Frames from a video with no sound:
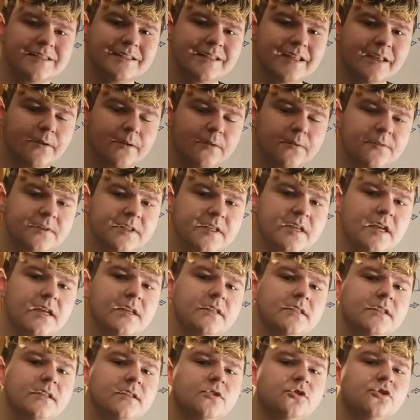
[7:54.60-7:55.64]
that
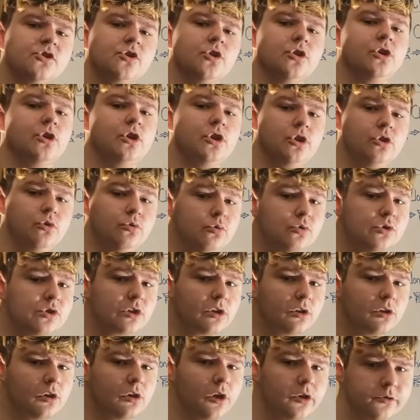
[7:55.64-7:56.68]
scientists could use
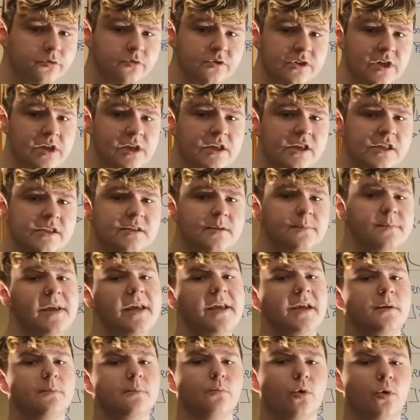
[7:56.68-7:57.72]
clones to
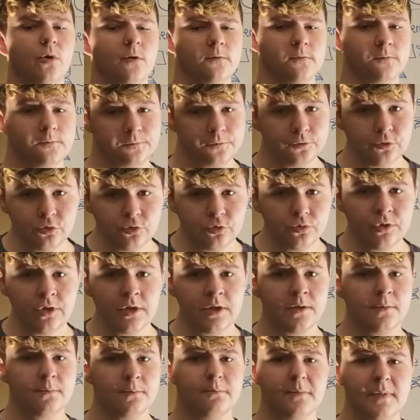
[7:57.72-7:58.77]
make more food,
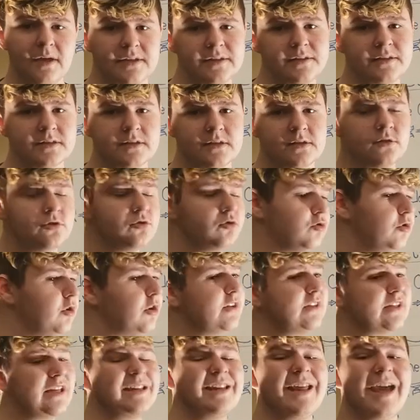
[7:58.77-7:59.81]
medicine,
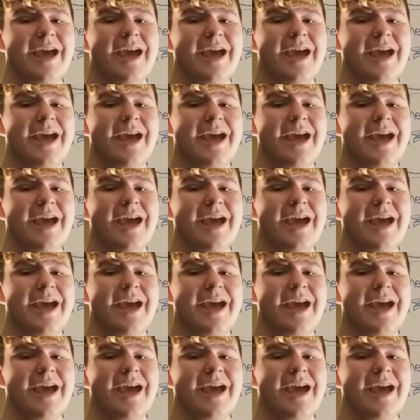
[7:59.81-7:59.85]
drugs, and